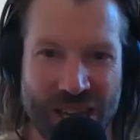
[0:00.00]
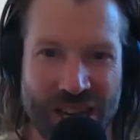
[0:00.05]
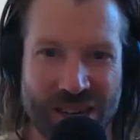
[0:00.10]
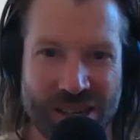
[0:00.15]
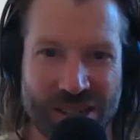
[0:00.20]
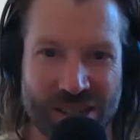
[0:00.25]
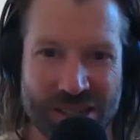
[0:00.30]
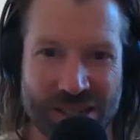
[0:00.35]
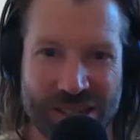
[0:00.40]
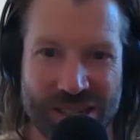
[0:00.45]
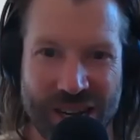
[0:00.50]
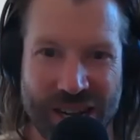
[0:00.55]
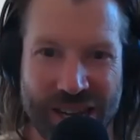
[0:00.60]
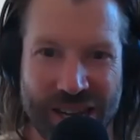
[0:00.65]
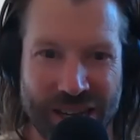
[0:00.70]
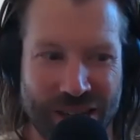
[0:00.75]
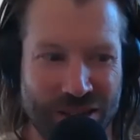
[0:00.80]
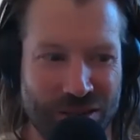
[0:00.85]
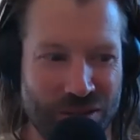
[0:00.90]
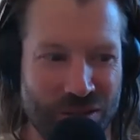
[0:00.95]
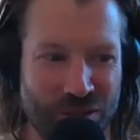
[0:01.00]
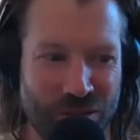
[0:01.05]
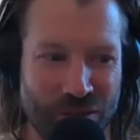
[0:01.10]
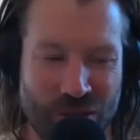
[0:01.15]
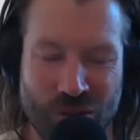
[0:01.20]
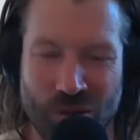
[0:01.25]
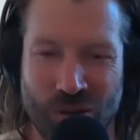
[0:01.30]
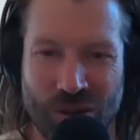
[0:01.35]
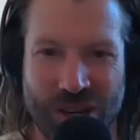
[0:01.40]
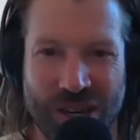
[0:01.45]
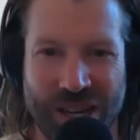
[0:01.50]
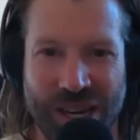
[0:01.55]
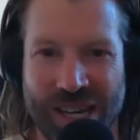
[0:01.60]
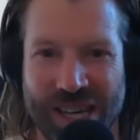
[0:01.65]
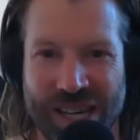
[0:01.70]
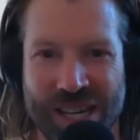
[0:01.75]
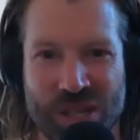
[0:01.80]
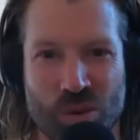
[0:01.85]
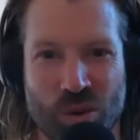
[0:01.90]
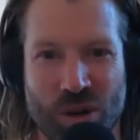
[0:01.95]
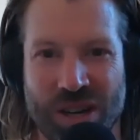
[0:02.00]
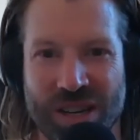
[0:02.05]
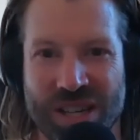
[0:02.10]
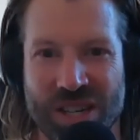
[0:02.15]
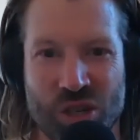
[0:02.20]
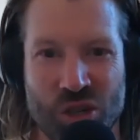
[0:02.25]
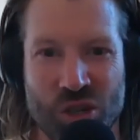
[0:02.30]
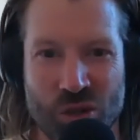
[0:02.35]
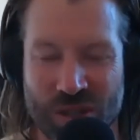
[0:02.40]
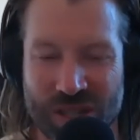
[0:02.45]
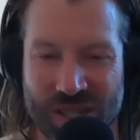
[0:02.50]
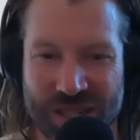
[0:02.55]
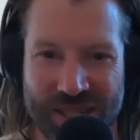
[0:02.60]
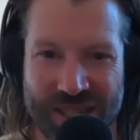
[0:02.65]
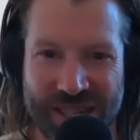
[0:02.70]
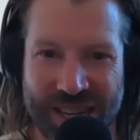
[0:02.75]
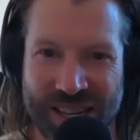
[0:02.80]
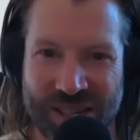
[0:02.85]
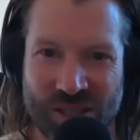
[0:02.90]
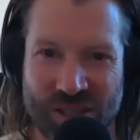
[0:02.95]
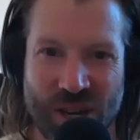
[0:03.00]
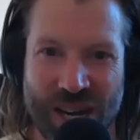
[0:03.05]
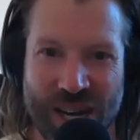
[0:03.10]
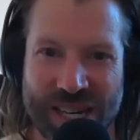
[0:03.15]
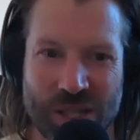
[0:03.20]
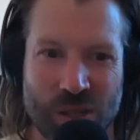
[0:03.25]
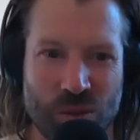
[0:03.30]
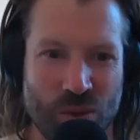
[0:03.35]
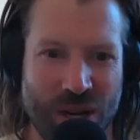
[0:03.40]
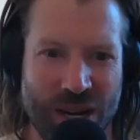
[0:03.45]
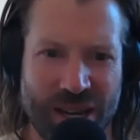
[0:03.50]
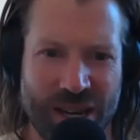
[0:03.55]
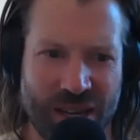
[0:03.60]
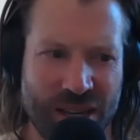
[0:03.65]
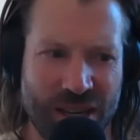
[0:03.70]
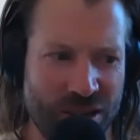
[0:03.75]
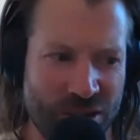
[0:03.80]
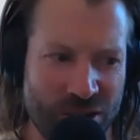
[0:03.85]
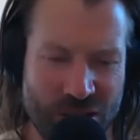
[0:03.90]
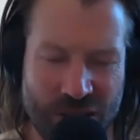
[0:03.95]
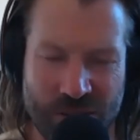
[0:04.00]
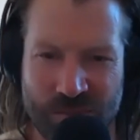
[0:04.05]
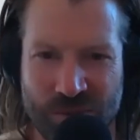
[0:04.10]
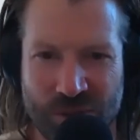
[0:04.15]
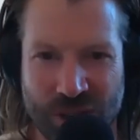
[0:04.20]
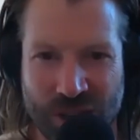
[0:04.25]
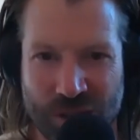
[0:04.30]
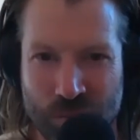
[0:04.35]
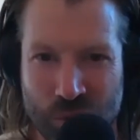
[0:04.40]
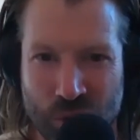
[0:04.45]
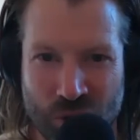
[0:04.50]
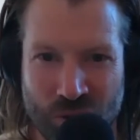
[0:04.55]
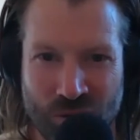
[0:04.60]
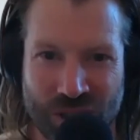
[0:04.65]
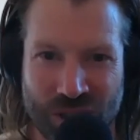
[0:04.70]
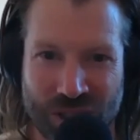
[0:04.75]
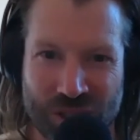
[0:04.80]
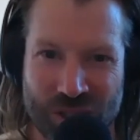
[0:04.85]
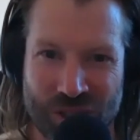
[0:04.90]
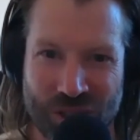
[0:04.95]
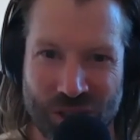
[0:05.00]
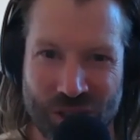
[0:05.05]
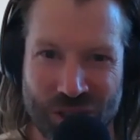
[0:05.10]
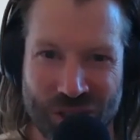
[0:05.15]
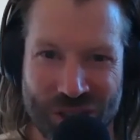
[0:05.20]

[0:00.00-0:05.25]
else, like I guess what our issue is. And to us, we're like, no, I'm fucking perfect, you know,